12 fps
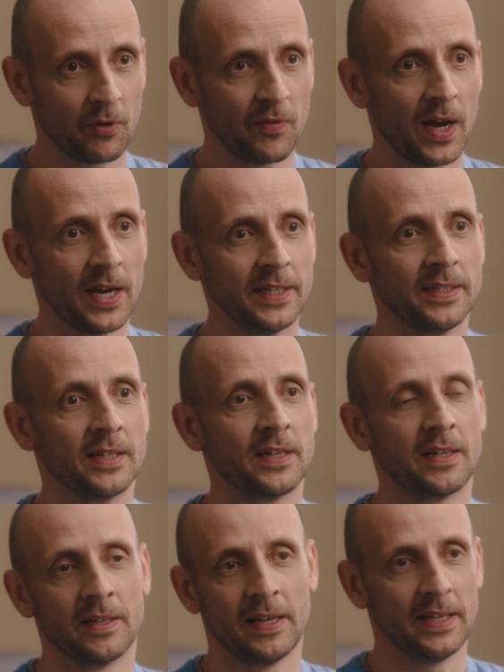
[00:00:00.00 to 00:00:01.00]

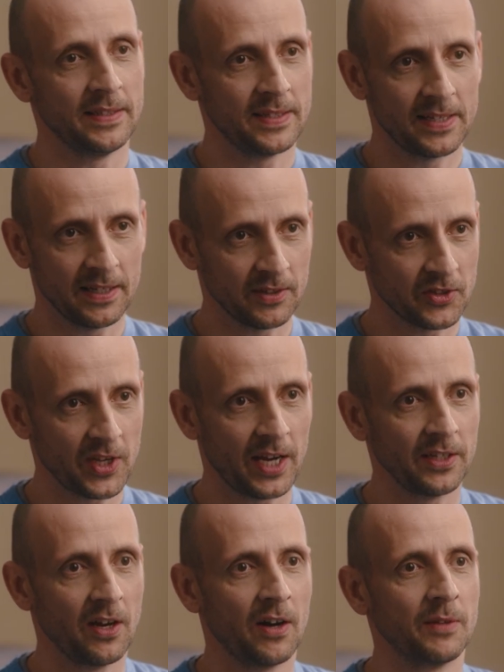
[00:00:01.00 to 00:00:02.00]
provider and single
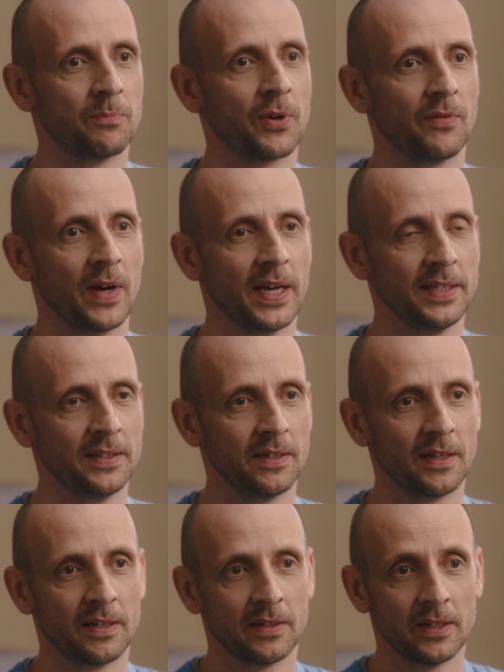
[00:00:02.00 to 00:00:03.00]
sign-on
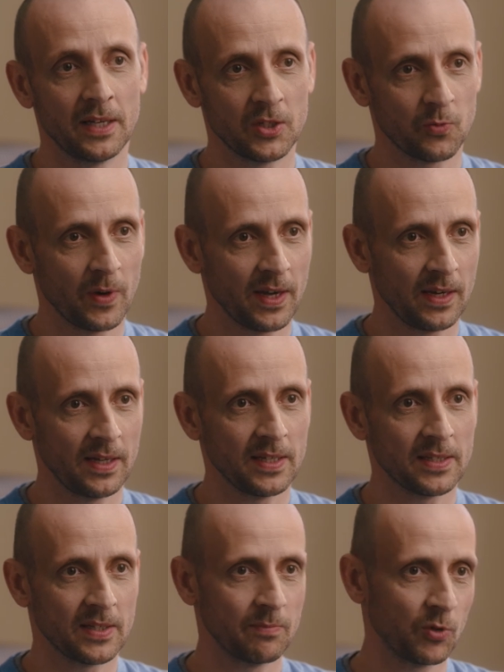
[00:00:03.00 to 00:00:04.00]
provider, as well
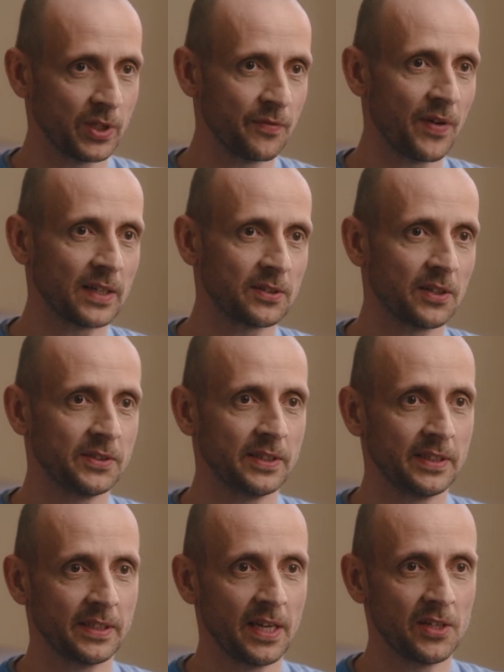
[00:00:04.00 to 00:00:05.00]
as multi-factor
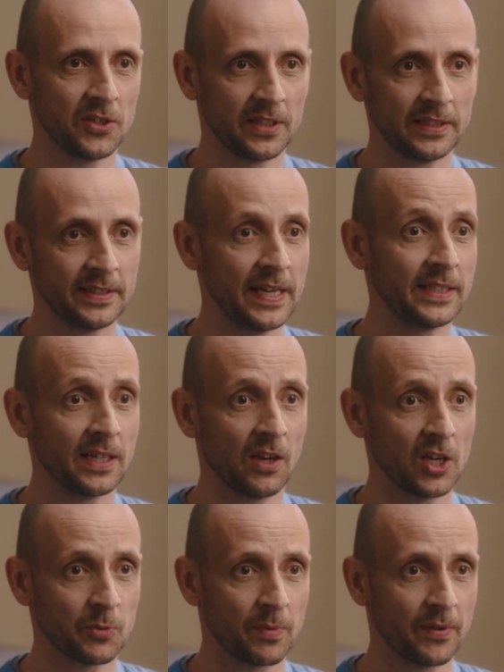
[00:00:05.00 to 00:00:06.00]
authentication and data loss